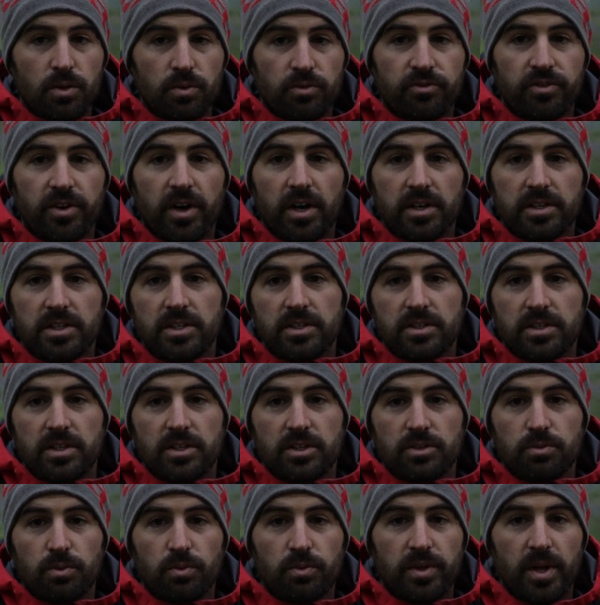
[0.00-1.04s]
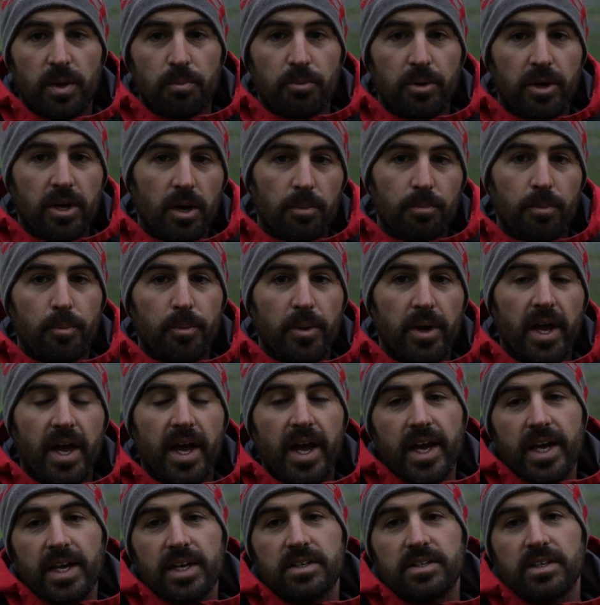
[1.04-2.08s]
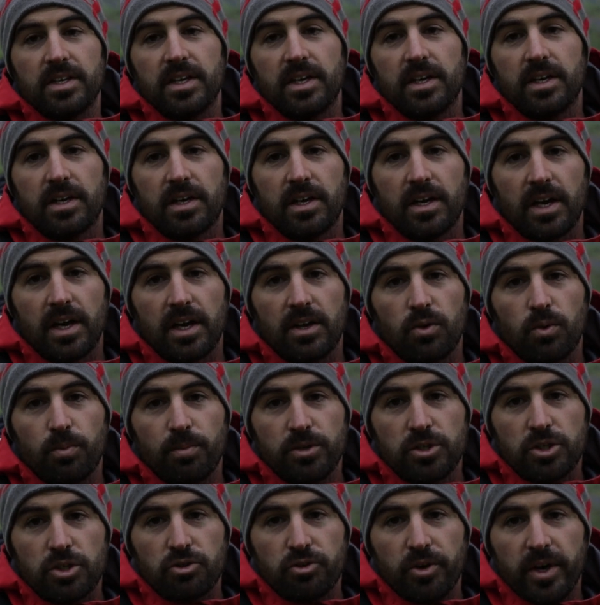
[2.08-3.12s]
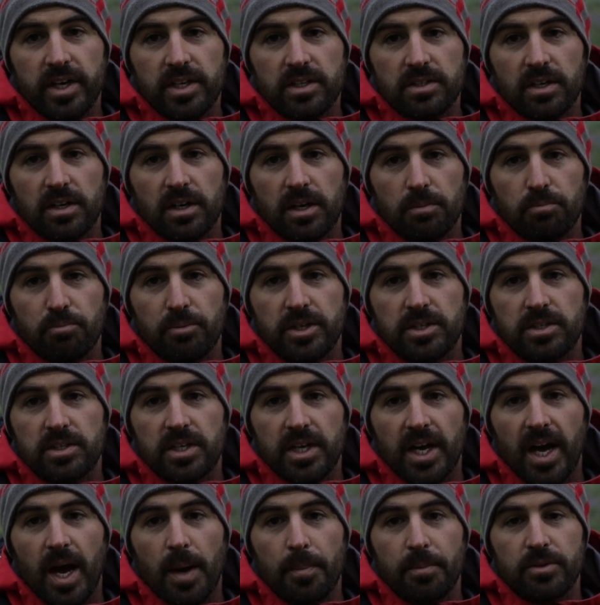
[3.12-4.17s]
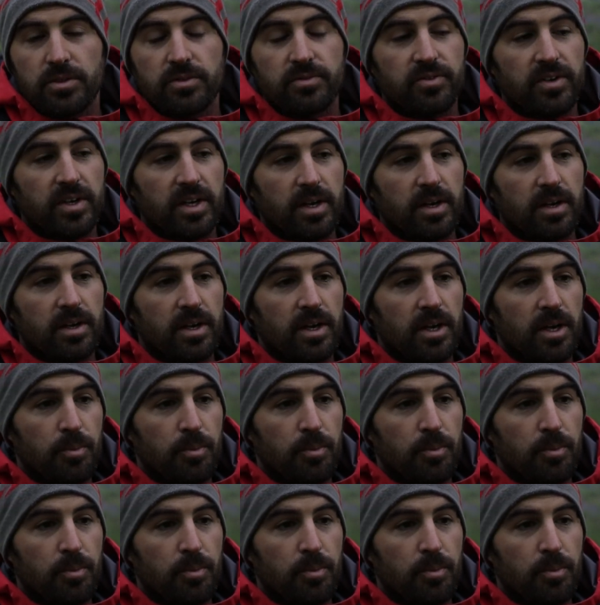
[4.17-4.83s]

far distance will then become a bit hazy and almost creates like a misty atmosphere